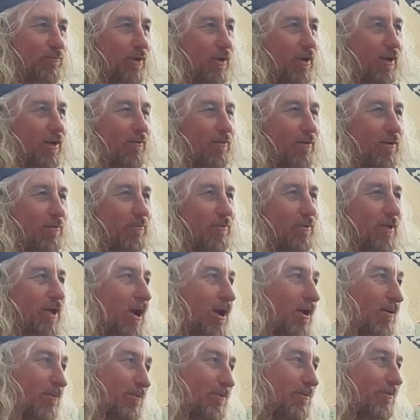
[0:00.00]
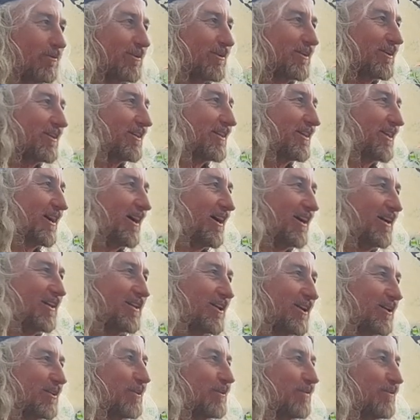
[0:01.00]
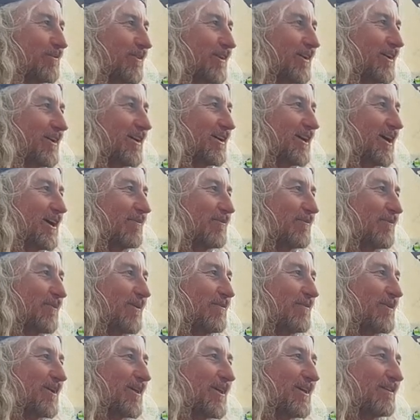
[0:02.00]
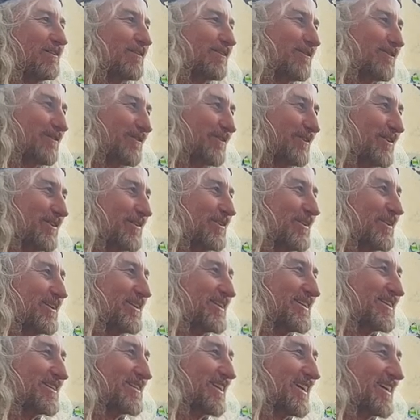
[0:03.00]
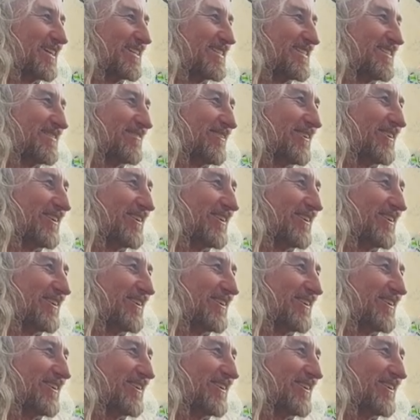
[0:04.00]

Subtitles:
I'm not going to die in type of failure. Maybe I'll have a few years where